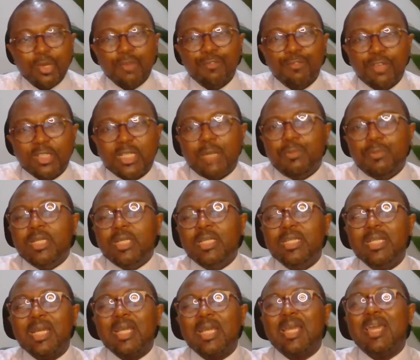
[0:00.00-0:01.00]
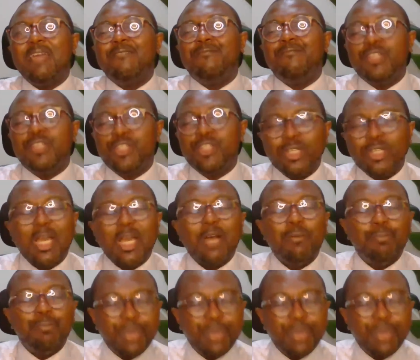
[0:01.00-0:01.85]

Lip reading: For example, a leader can envision how